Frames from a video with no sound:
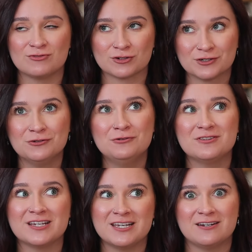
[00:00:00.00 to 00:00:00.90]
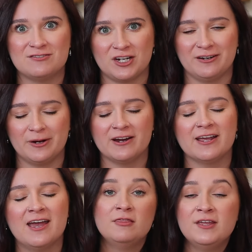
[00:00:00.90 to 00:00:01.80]
through the end of
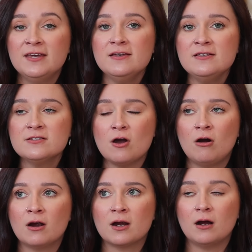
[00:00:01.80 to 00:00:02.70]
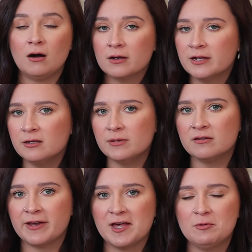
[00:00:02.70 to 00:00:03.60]
January. These are all going to be
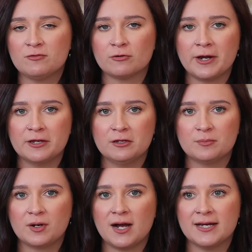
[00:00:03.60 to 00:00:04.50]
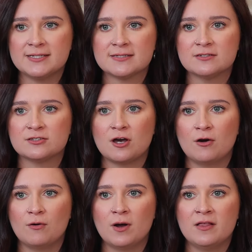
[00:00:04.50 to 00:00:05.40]
available for regular price.
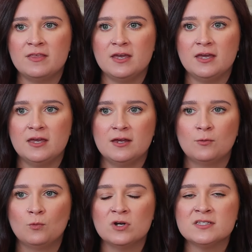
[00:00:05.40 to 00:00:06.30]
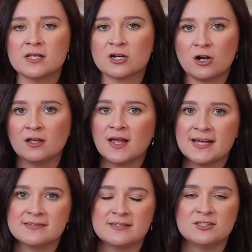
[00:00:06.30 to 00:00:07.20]
So the ones that are not
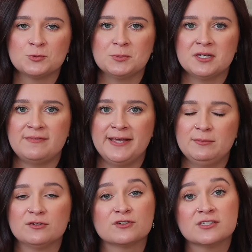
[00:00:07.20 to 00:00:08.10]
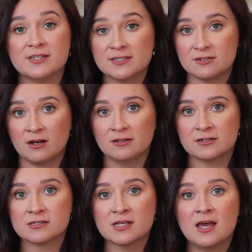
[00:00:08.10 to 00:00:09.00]
licensed will be available for
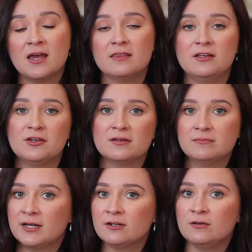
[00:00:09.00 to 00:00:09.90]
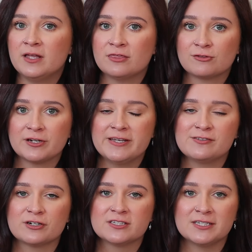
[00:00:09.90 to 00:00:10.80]
$6. Then you can bundle in threes
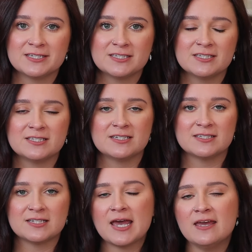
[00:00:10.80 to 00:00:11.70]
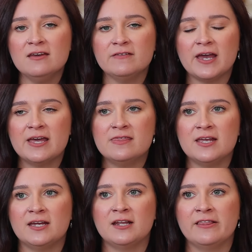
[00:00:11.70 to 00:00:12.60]
or sixes to save. And
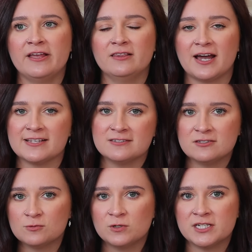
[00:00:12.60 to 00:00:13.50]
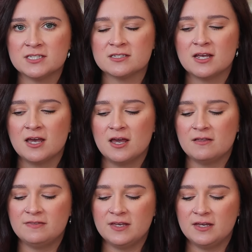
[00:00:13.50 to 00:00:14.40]
then the licensed ones,
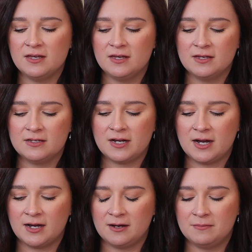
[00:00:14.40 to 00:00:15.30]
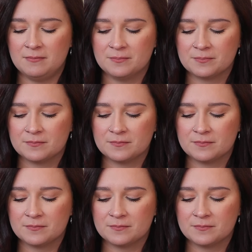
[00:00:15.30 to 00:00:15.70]
the um,